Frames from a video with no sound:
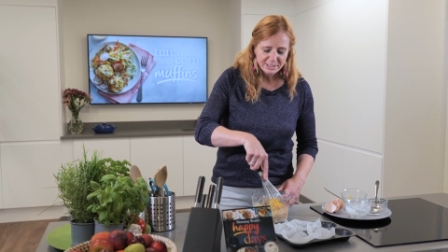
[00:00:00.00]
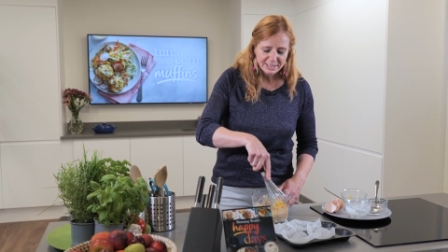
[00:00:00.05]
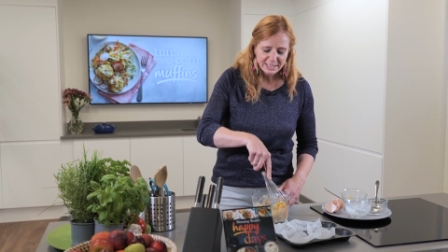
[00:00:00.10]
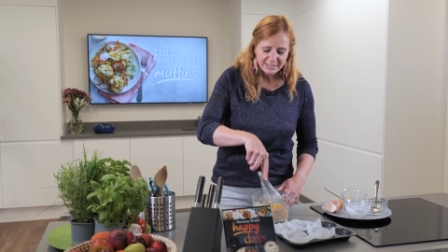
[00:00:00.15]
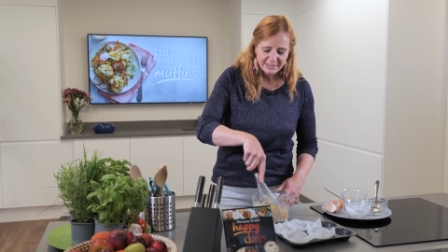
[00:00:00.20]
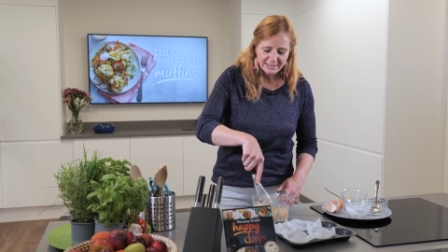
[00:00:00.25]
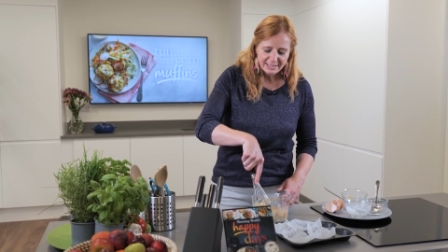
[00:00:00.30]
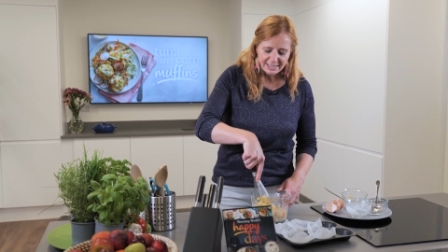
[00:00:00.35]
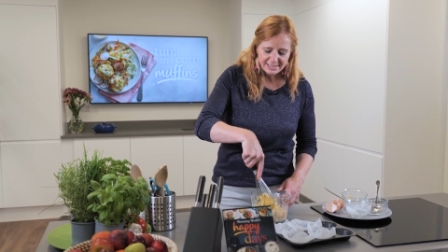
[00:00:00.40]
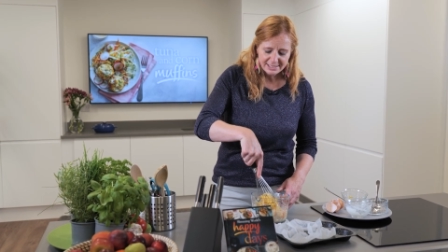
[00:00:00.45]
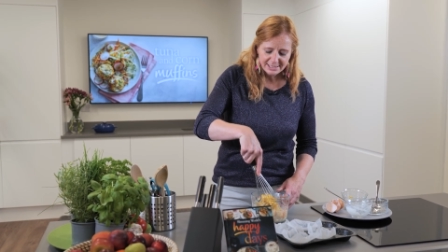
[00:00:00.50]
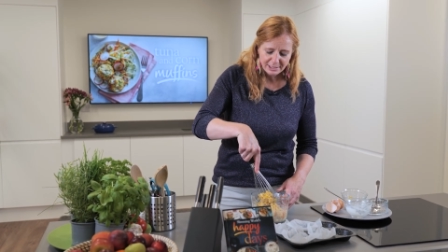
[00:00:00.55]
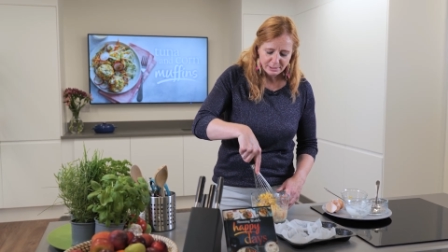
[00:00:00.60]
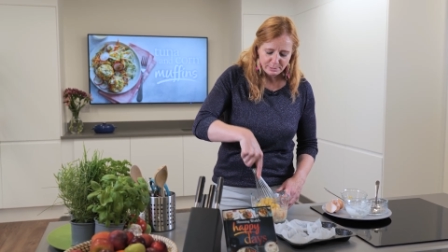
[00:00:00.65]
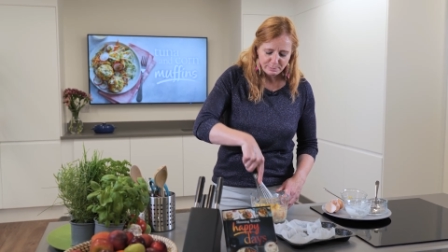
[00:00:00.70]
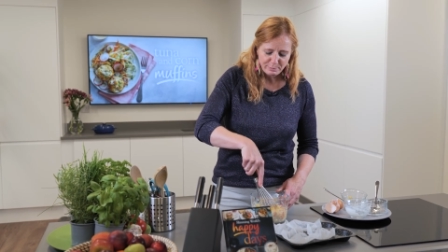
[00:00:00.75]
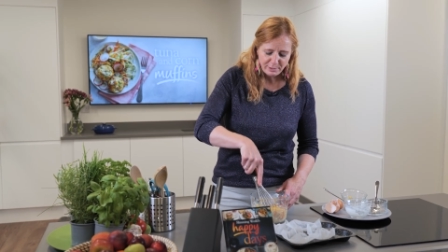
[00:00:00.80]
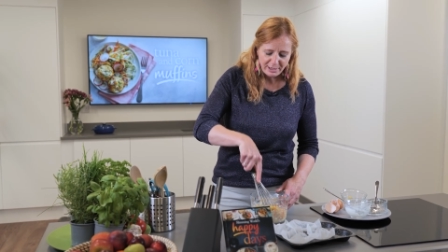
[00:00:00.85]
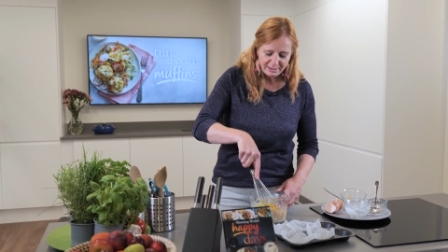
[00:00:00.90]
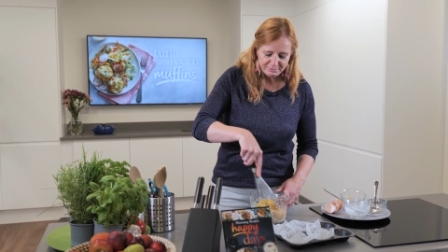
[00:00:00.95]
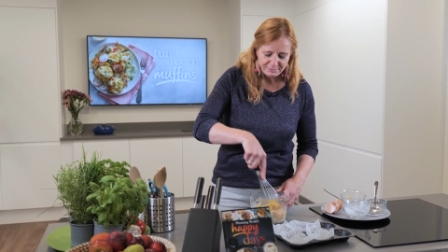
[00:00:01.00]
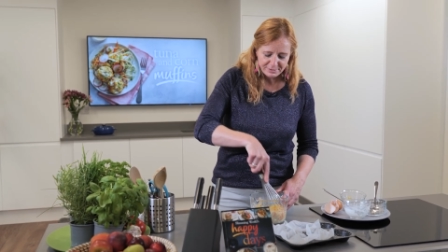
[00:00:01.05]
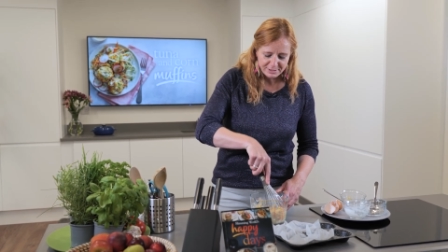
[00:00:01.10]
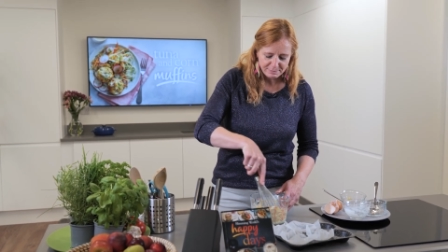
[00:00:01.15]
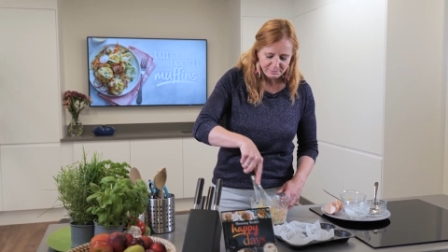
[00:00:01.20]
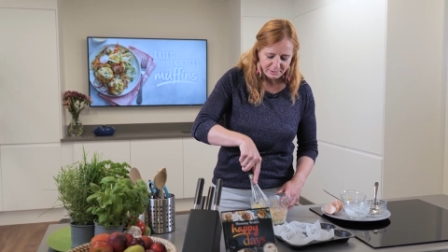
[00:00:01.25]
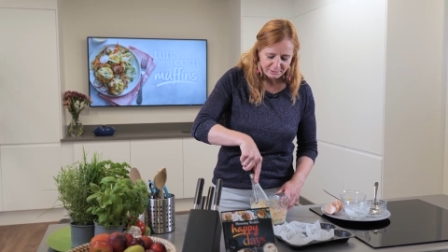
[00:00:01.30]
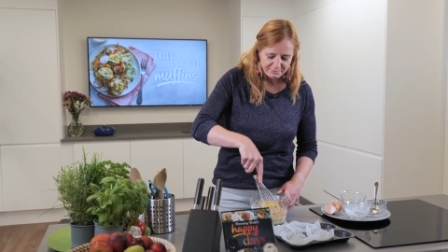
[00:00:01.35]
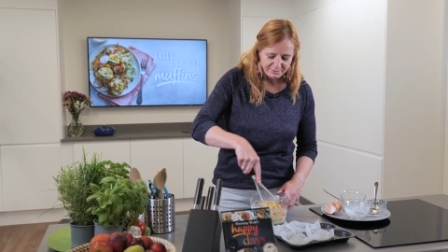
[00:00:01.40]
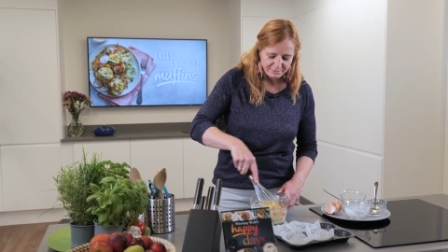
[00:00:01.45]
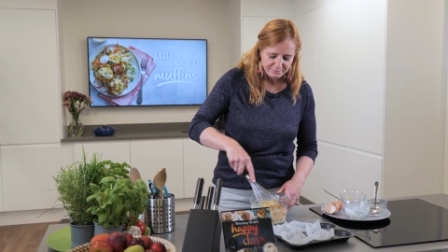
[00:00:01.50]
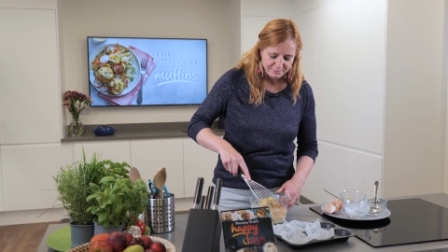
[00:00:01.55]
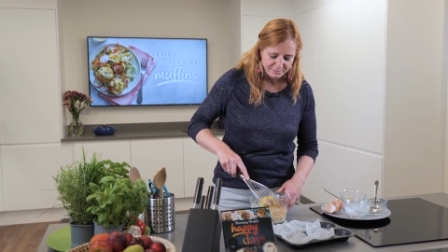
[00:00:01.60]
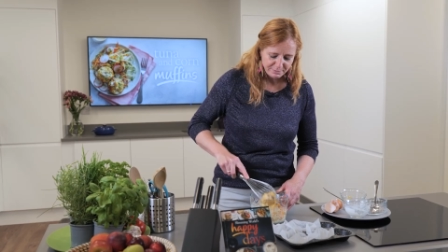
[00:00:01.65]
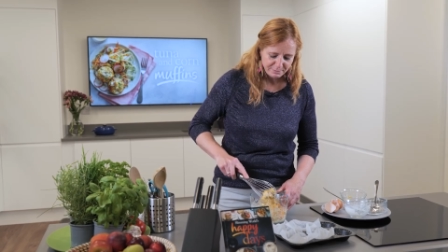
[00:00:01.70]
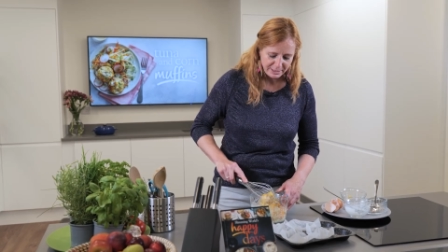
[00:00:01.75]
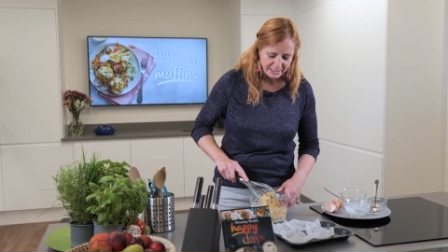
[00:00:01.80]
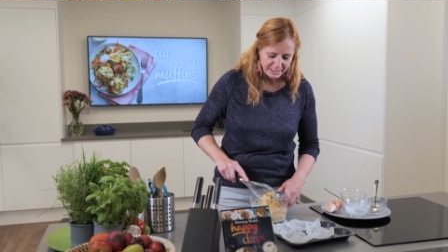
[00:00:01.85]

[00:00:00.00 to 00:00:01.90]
it in. That's like a breakfast muffin for